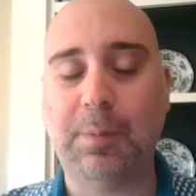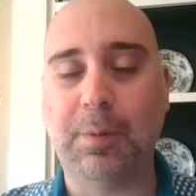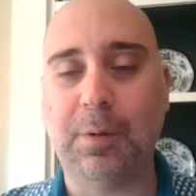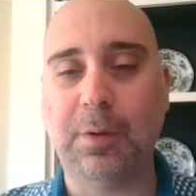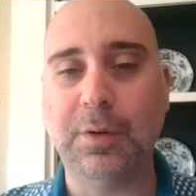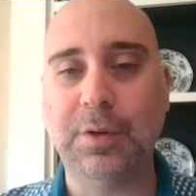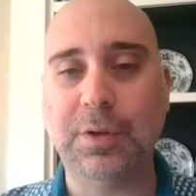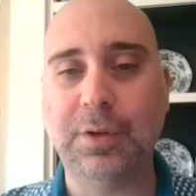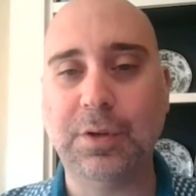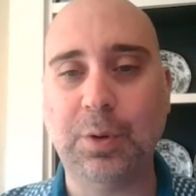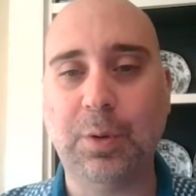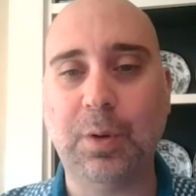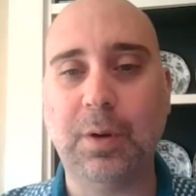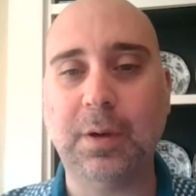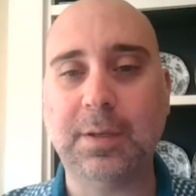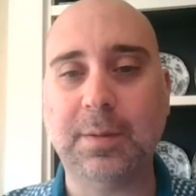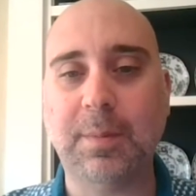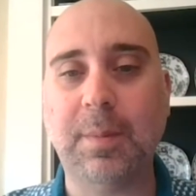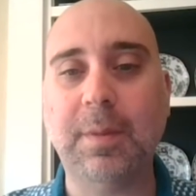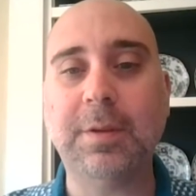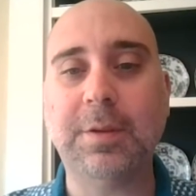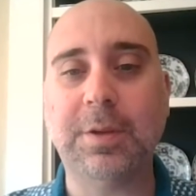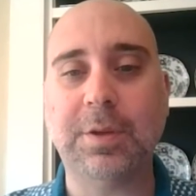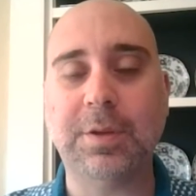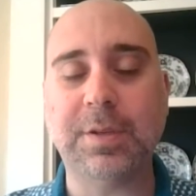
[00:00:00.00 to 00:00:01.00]
of people are short,
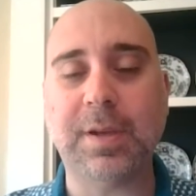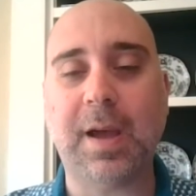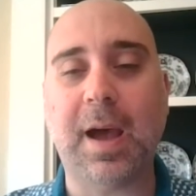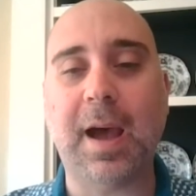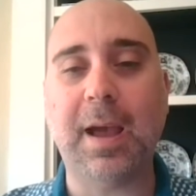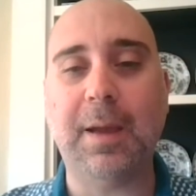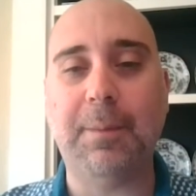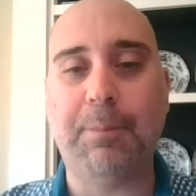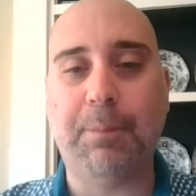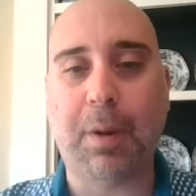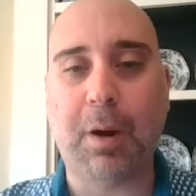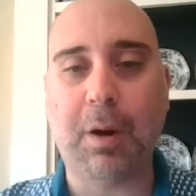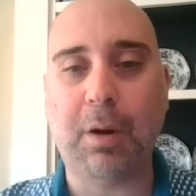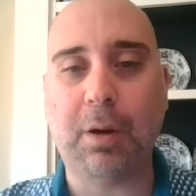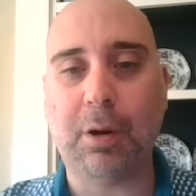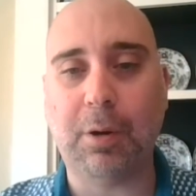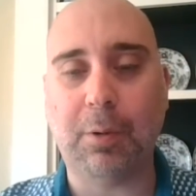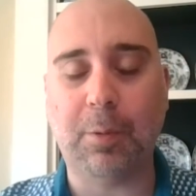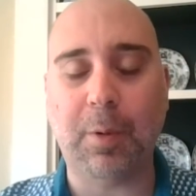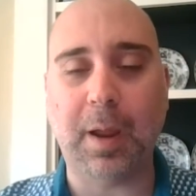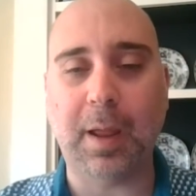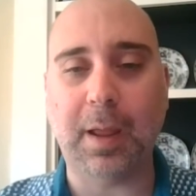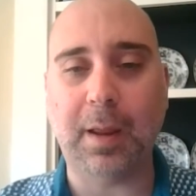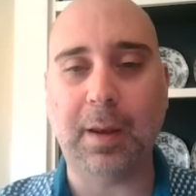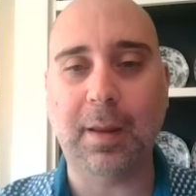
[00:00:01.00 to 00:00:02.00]
sometimes there's a high borrow
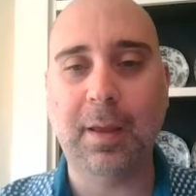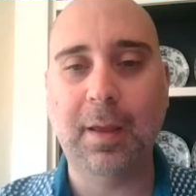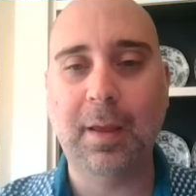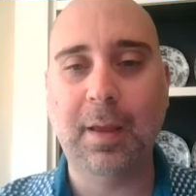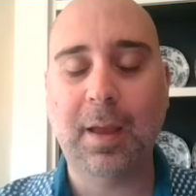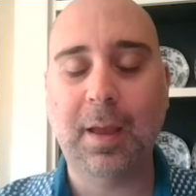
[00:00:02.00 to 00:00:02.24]
rate,